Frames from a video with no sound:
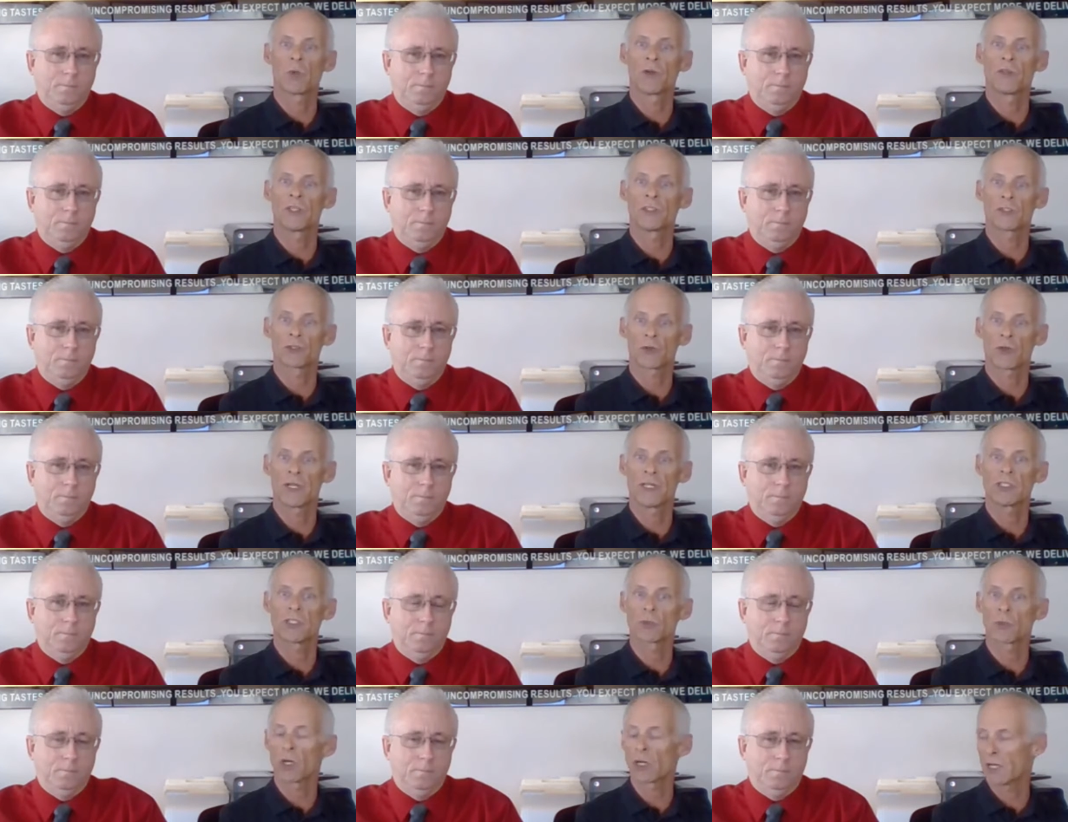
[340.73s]
Speaker 1: where the
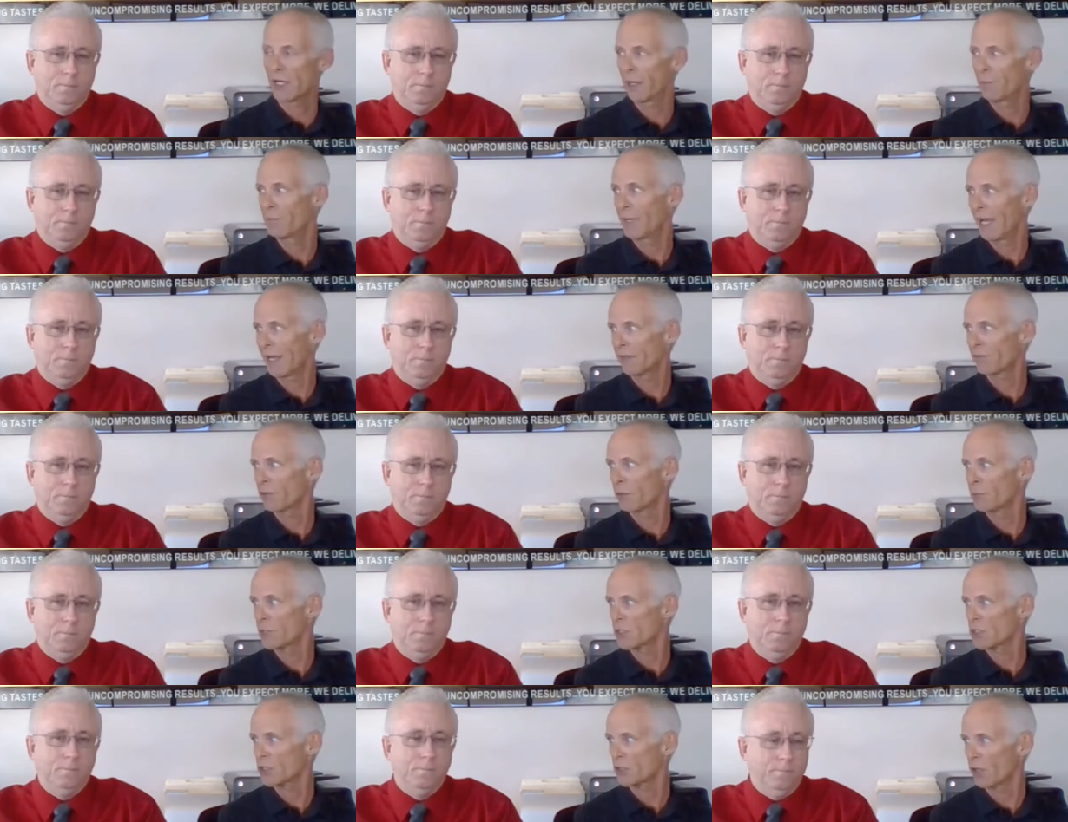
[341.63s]
trees were cut back
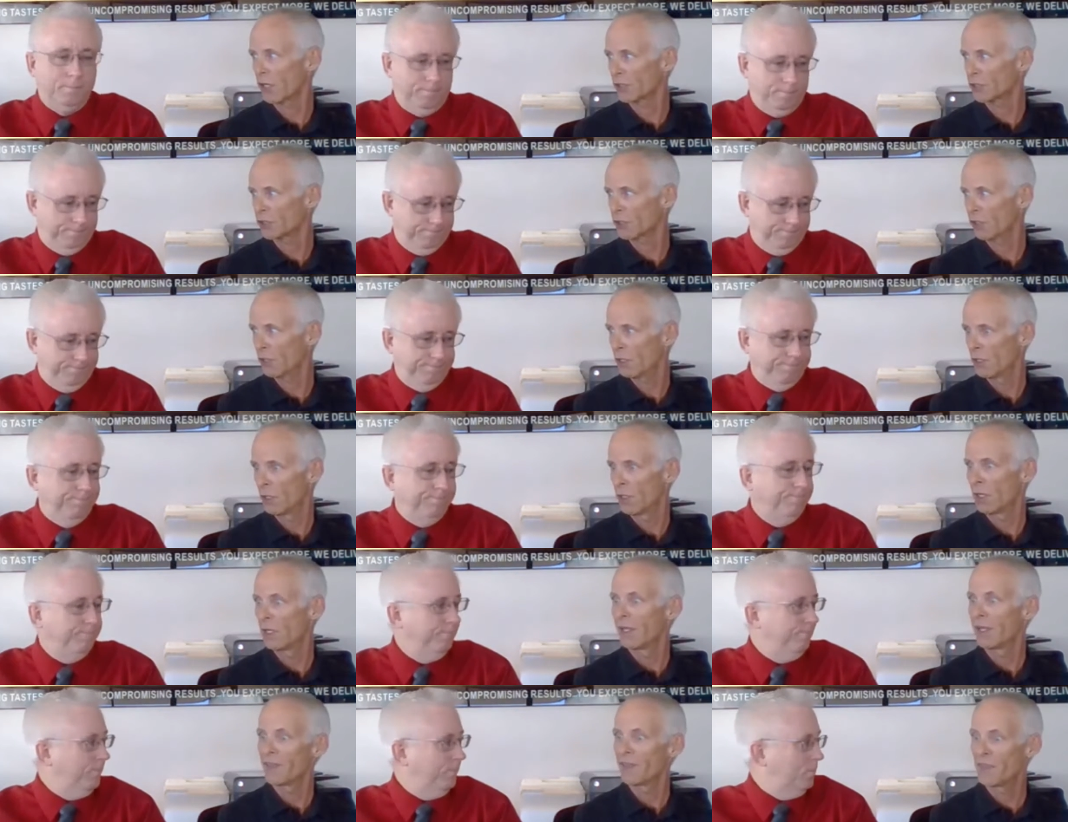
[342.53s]
from the structure,
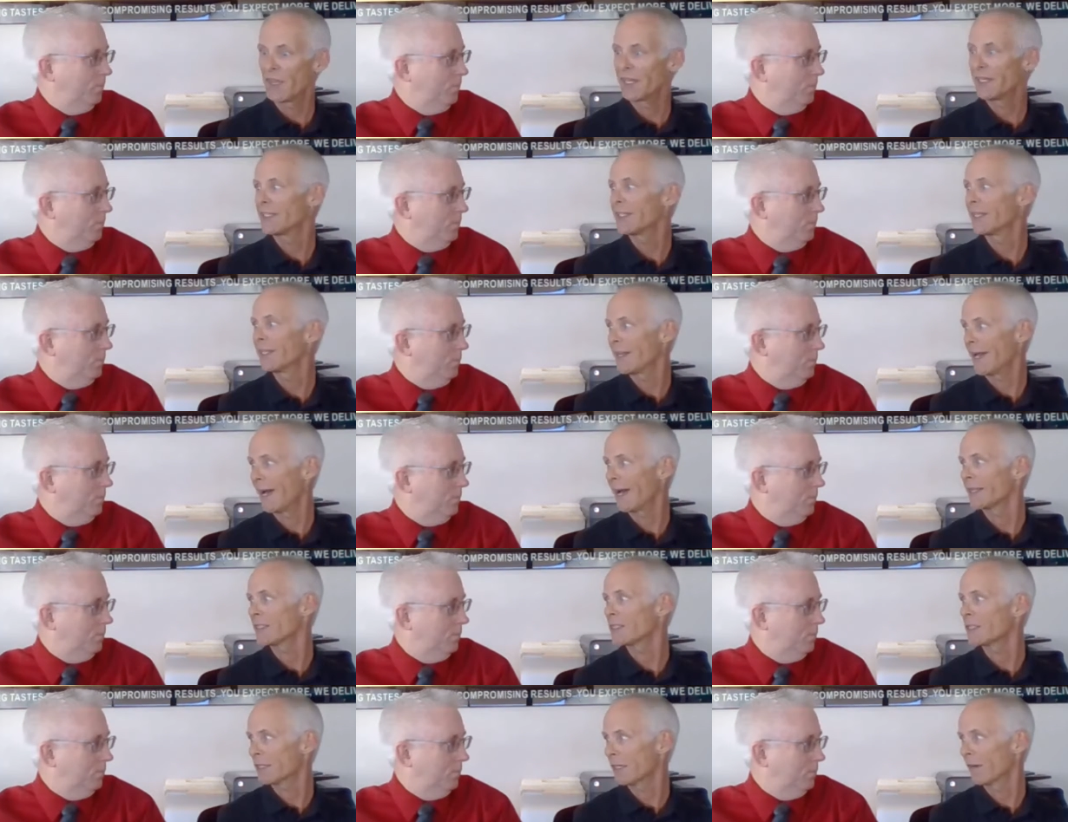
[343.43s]
mm -hmm. they did
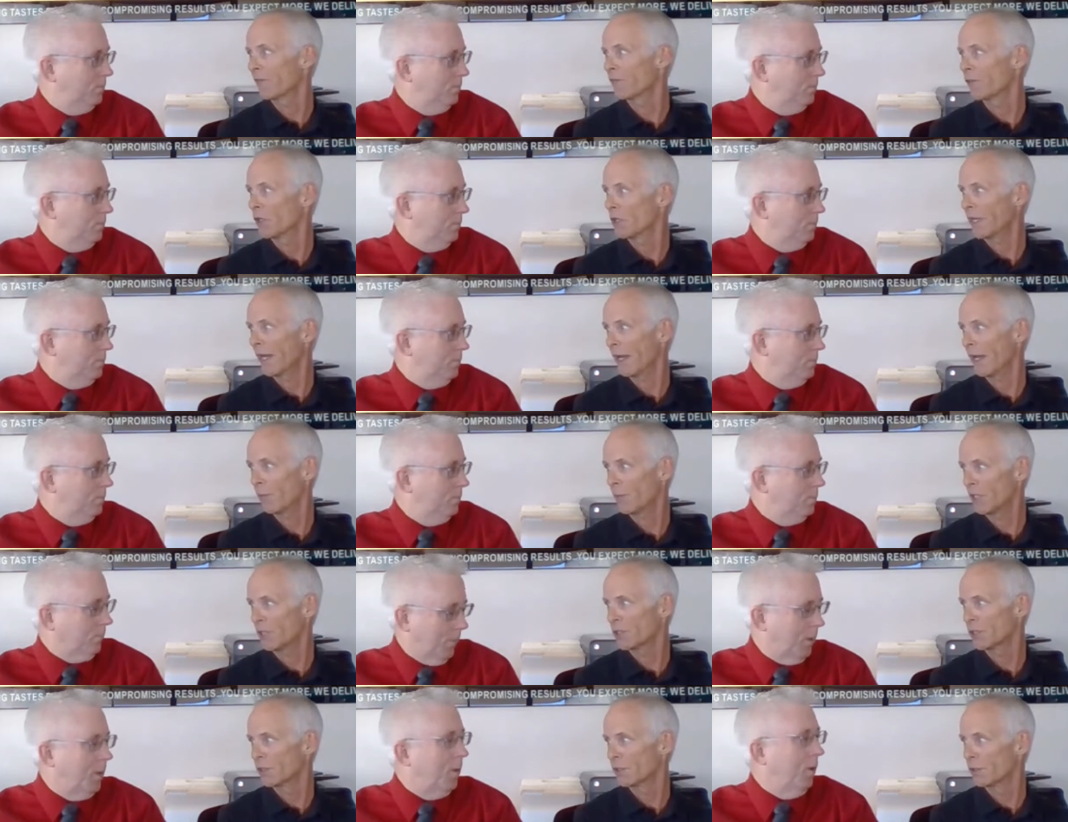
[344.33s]
not suffer
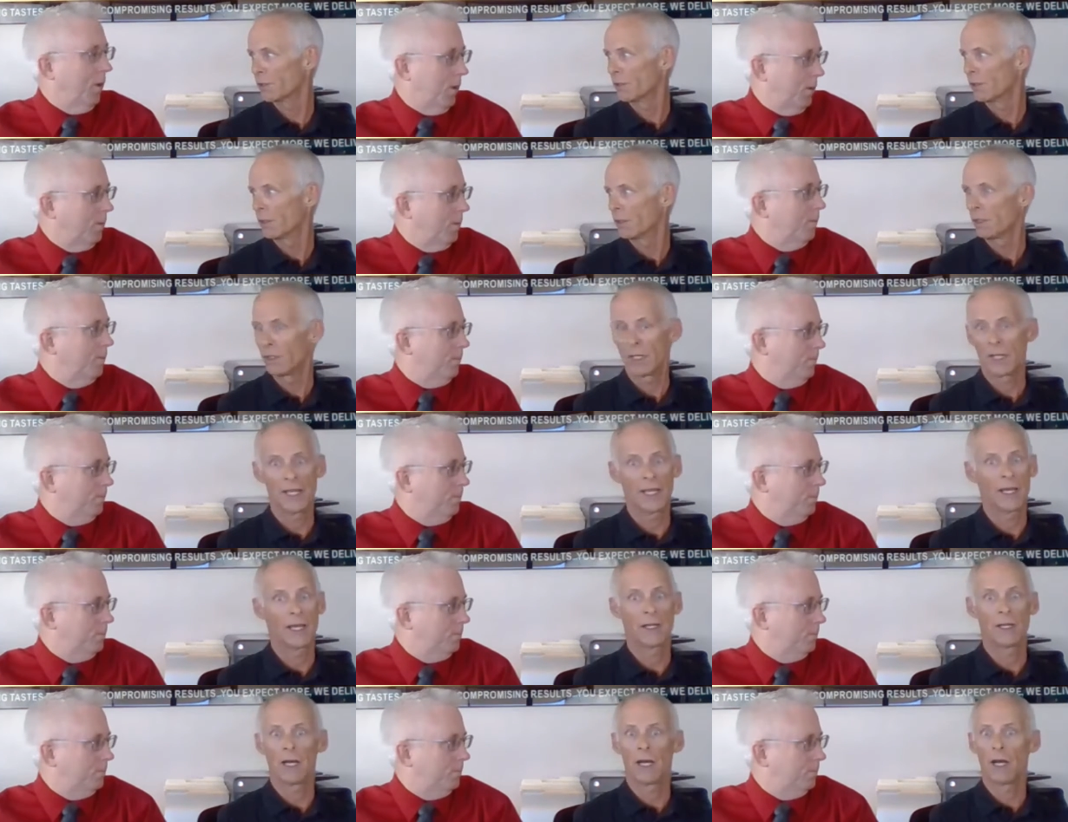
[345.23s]
damage. Correct.
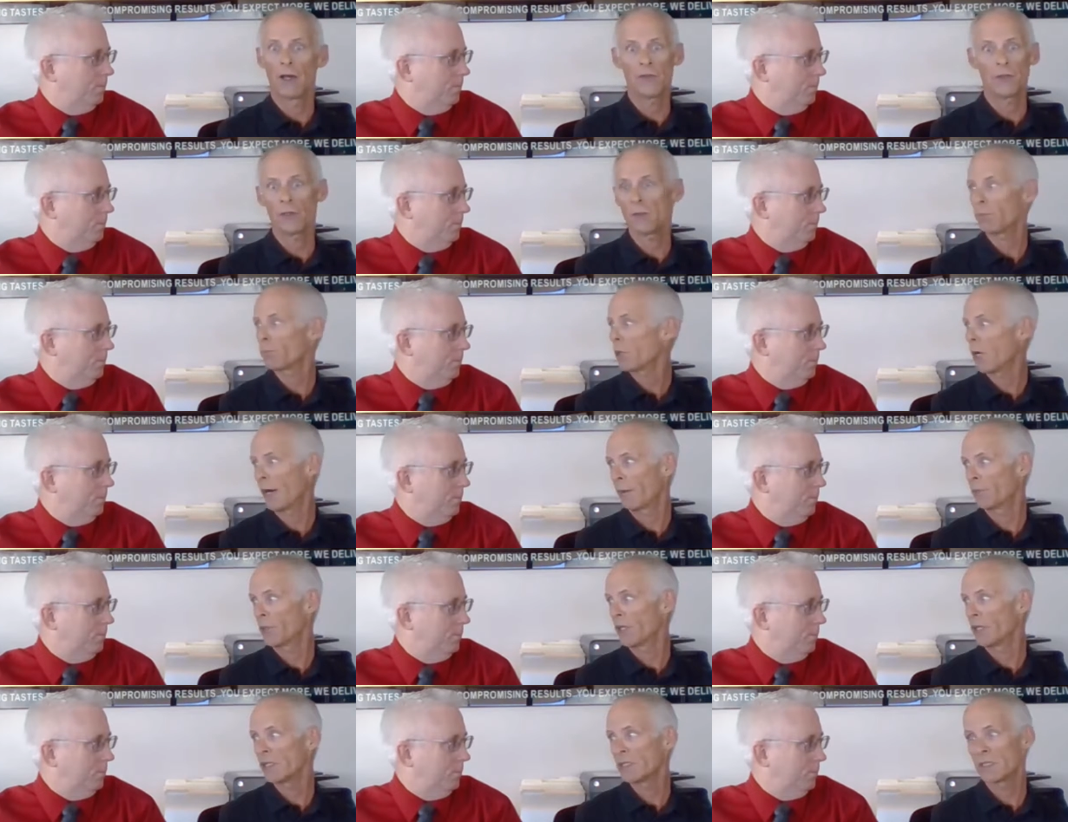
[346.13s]
And other
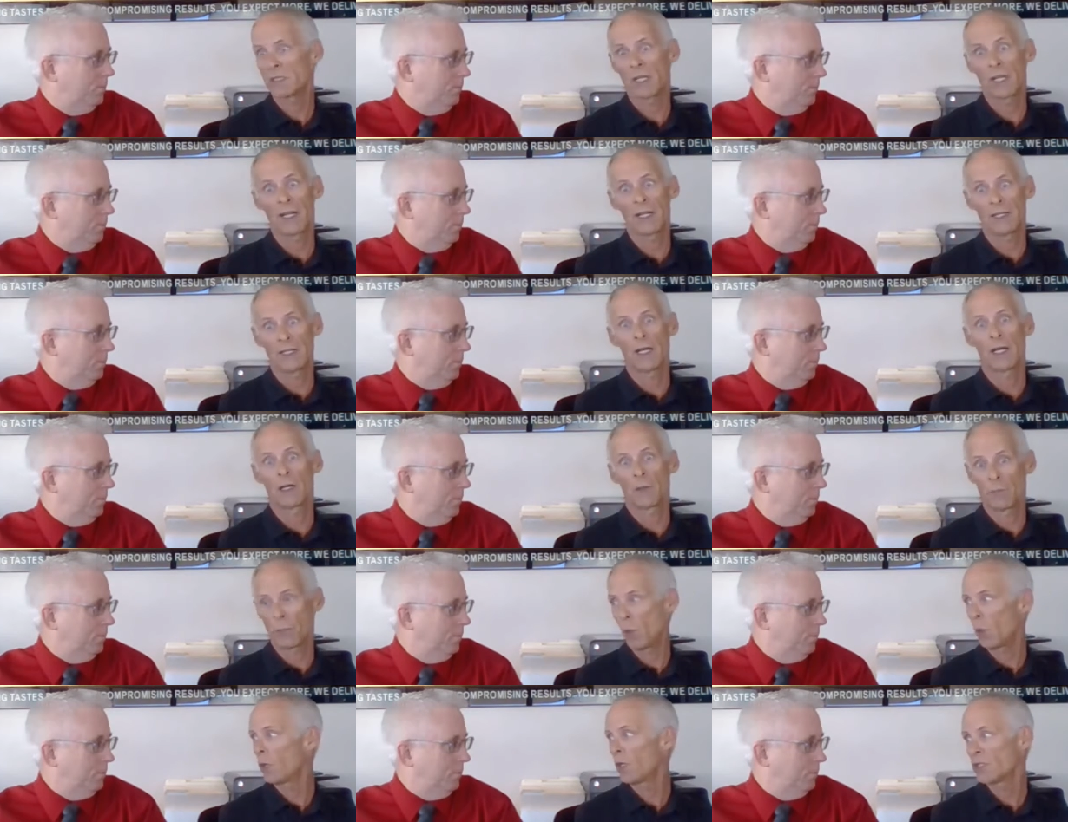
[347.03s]
properties that had done a
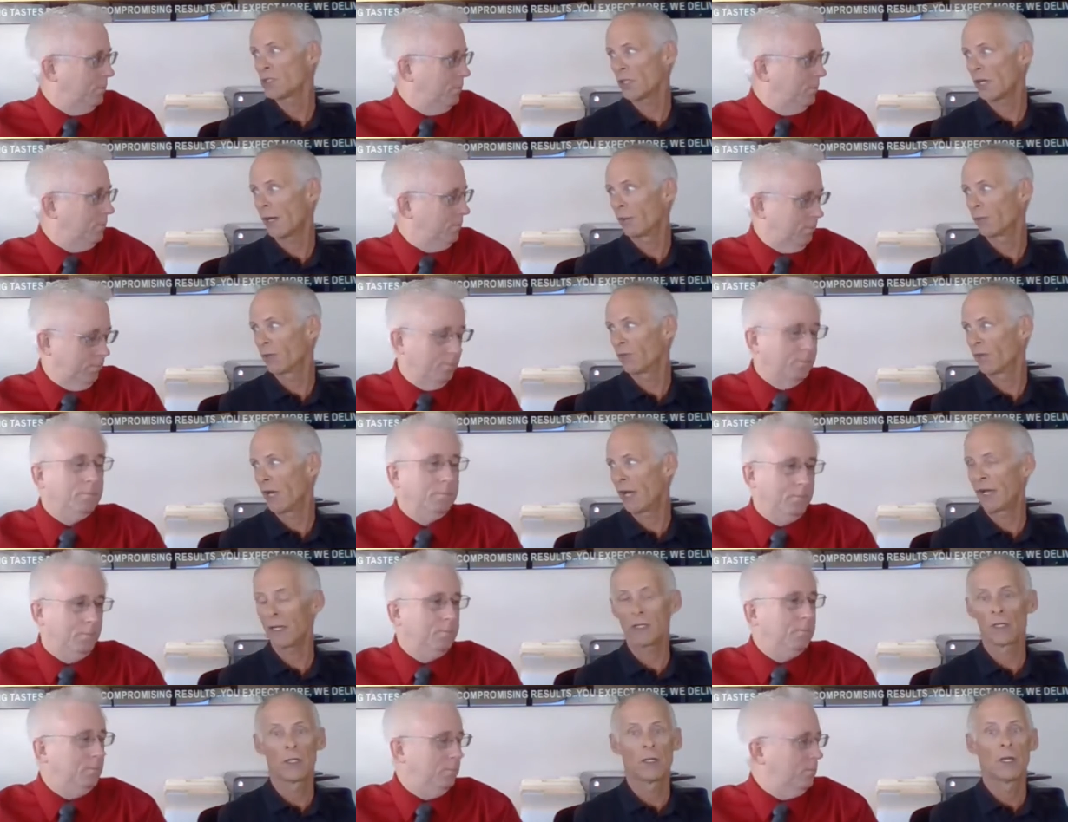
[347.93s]
poor job of
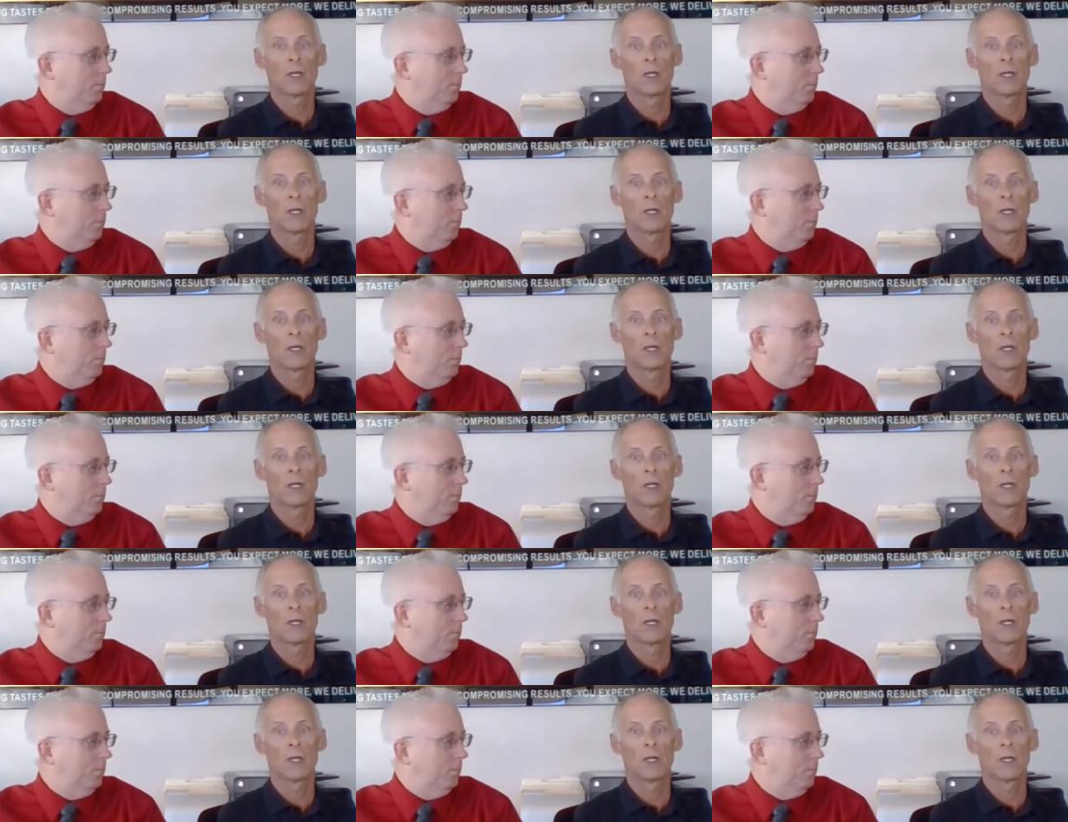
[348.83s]
that